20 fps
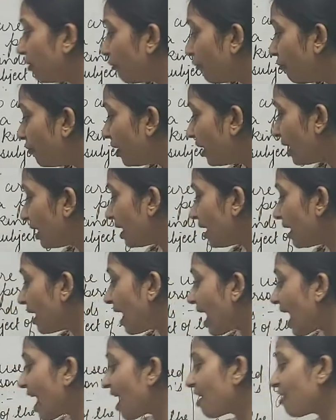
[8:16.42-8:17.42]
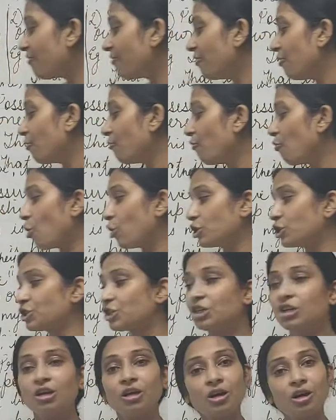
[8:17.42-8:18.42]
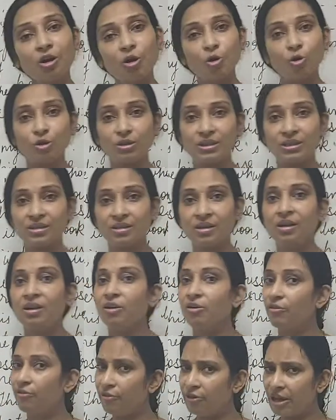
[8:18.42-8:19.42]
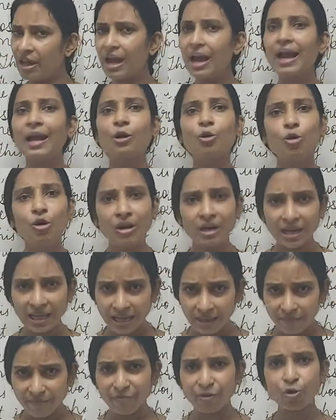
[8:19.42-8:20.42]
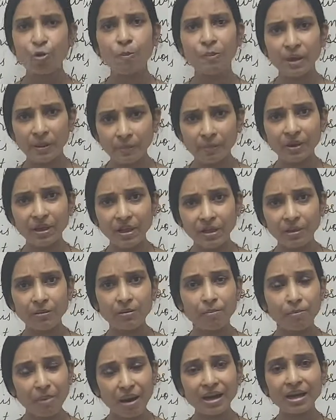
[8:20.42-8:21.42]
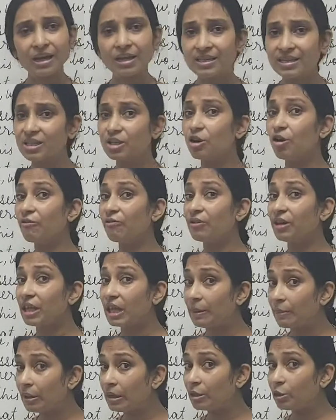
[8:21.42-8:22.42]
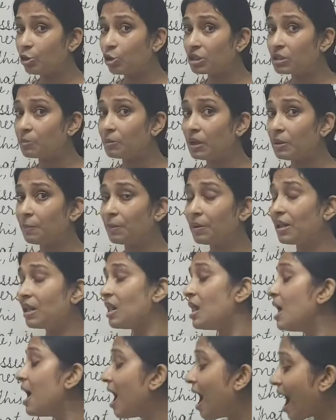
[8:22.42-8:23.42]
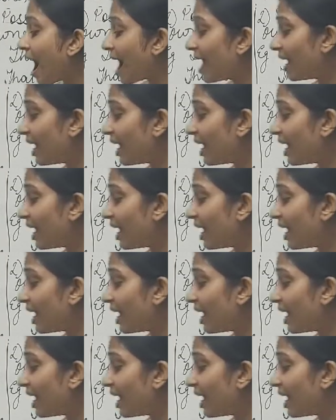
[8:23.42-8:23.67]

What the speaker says: We have washed clothes. I could name few people, but instead of naming those people, I